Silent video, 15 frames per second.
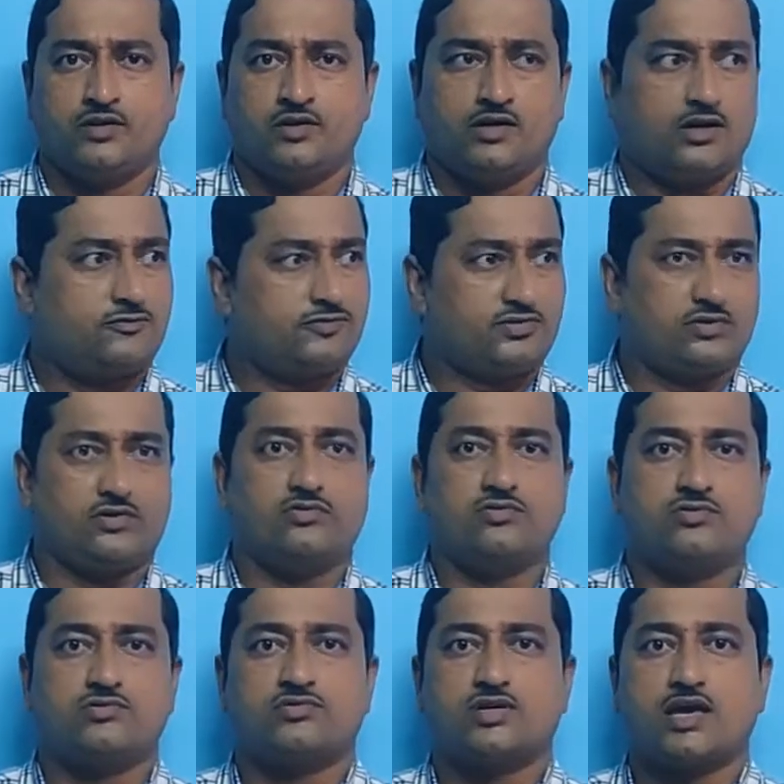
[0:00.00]
If
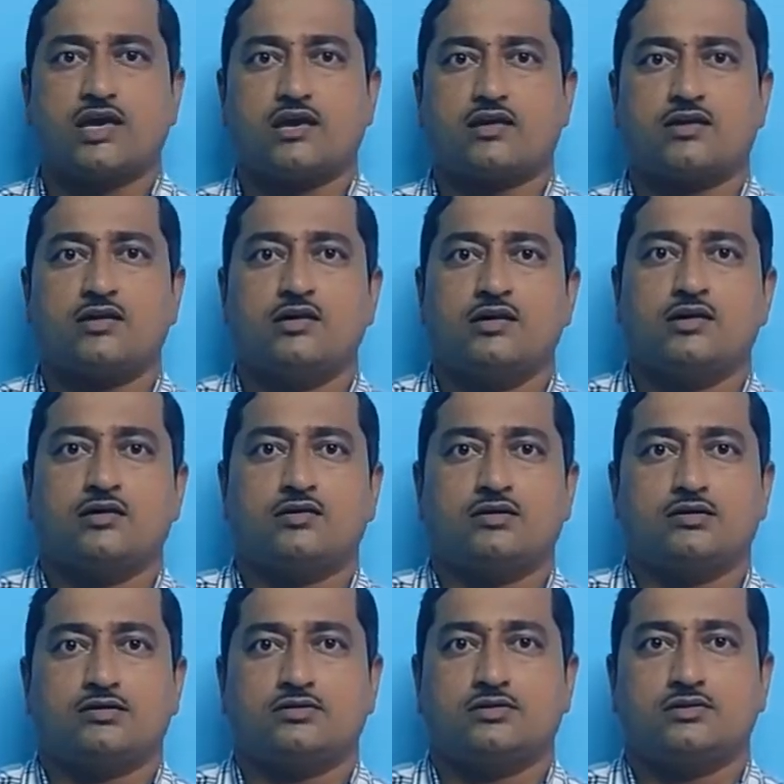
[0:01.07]
you say
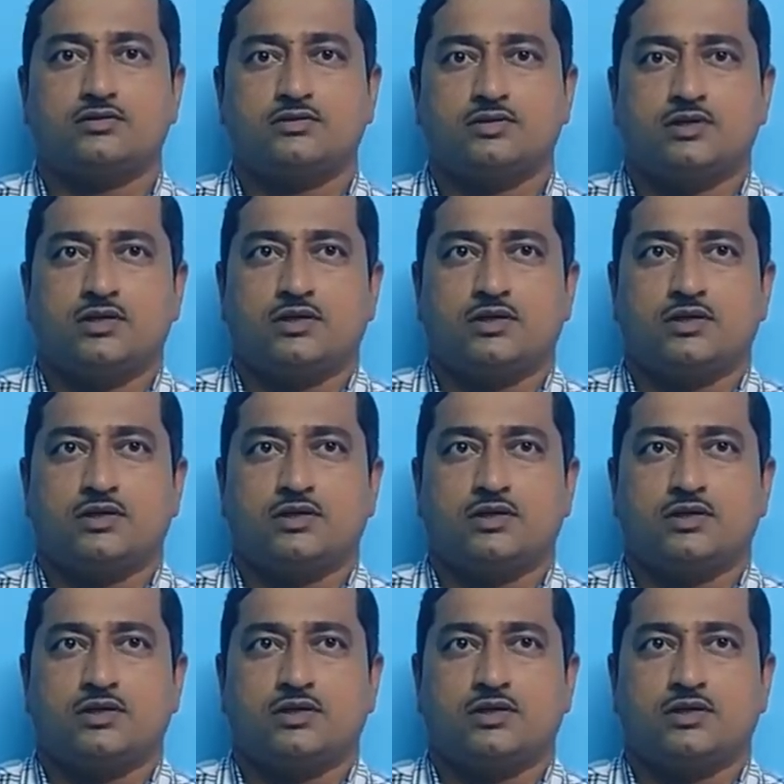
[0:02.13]
the